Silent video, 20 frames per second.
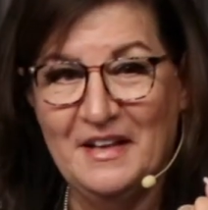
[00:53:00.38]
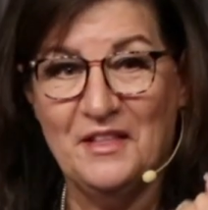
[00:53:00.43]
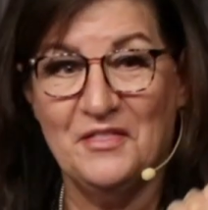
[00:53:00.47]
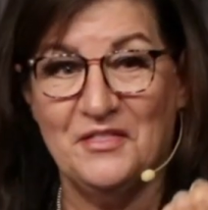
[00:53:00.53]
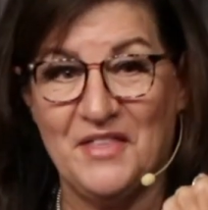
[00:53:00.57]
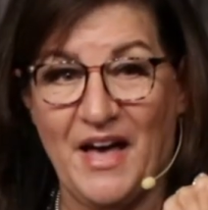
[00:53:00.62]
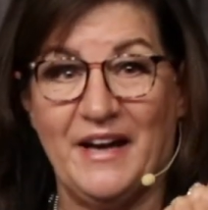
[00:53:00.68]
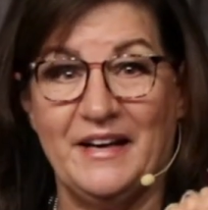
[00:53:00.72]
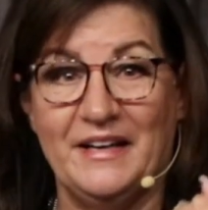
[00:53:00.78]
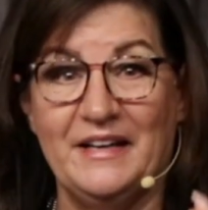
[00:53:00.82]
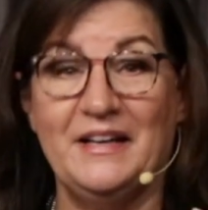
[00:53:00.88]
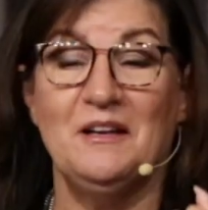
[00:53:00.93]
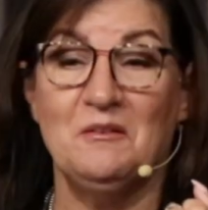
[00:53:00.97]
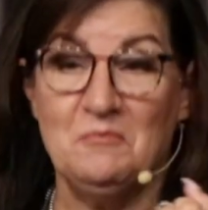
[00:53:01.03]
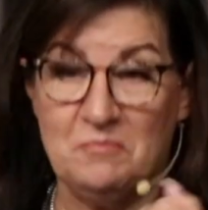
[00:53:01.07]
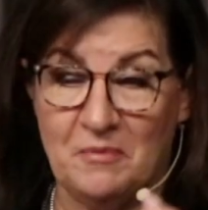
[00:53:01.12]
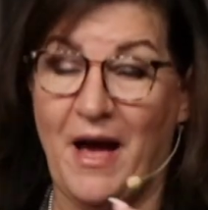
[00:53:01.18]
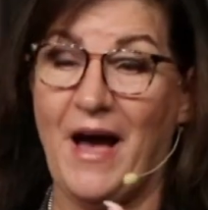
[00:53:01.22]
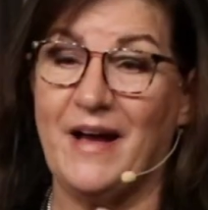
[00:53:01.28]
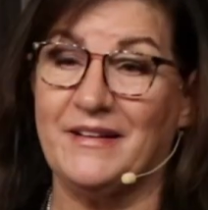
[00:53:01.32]
that it
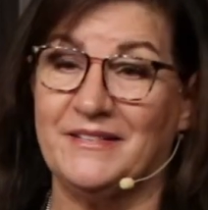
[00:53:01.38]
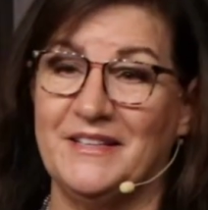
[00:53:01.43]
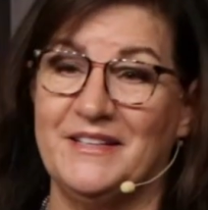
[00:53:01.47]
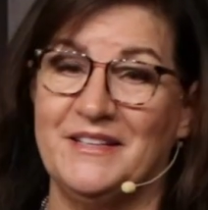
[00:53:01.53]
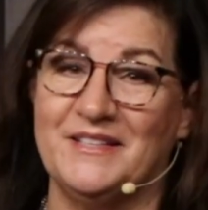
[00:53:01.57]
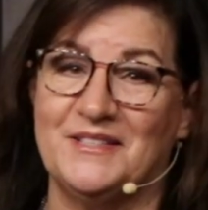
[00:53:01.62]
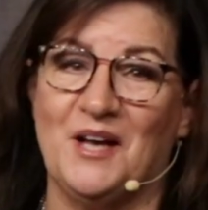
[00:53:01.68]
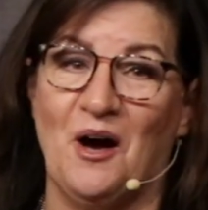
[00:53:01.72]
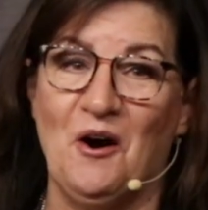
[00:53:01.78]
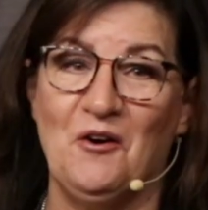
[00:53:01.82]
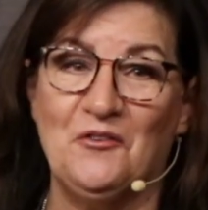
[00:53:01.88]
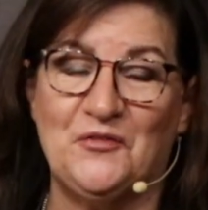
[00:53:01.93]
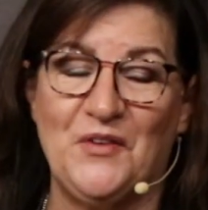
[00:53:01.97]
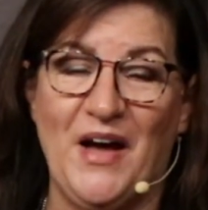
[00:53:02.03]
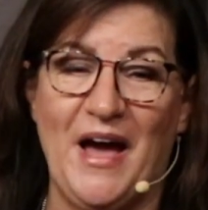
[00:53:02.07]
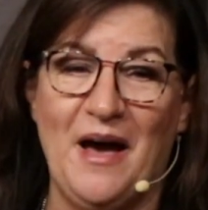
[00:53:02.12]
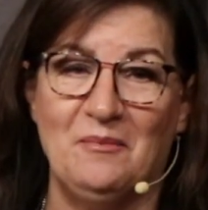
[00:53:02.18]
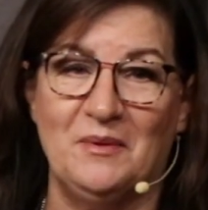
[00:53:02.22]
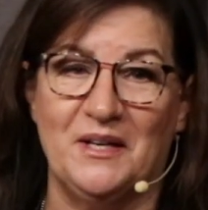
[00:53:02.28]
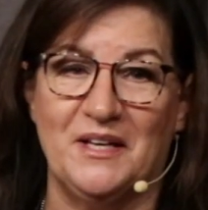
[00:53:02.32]
impacted his whole
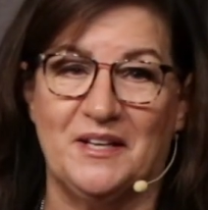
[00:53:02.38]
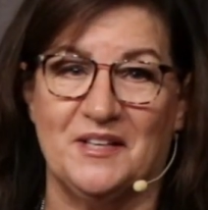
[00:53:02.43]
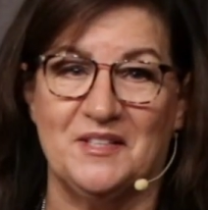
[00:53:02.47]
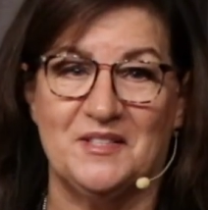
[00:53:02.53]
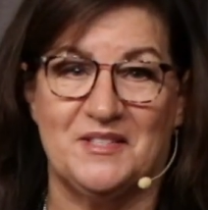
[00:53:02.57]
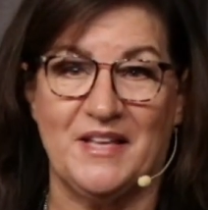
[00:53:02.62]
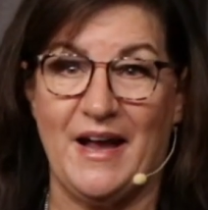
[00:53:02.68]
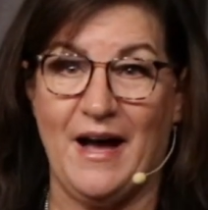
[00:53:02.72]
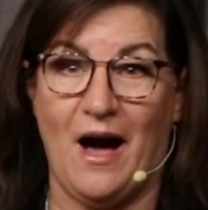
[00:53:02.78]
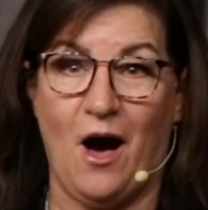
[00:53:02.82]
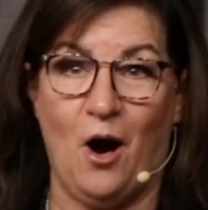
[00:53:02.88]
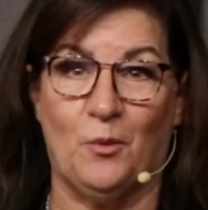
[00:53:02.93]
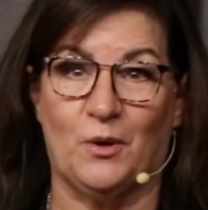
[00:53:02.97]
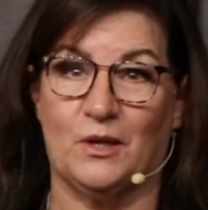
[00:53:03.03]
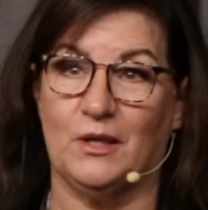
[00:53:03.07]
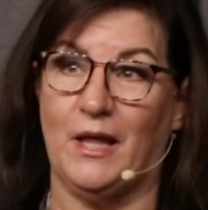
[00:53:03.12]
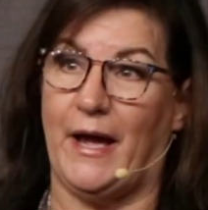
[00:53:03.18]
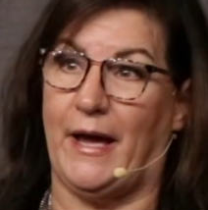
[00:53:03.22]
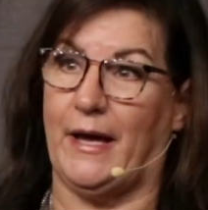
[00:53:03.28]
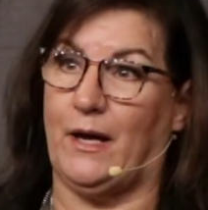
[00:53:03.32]
family, because they all
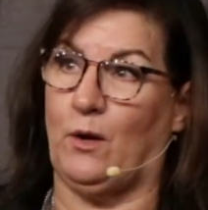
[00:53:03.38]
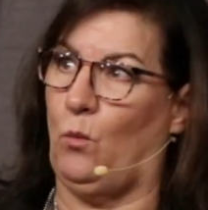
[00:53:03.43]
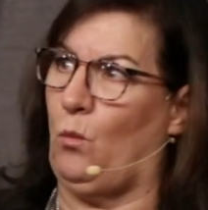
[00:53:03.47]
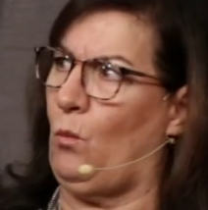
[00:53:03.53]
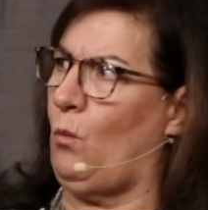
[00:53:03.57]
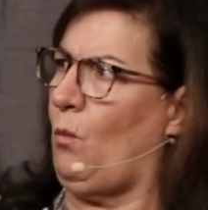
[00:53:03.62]
were like,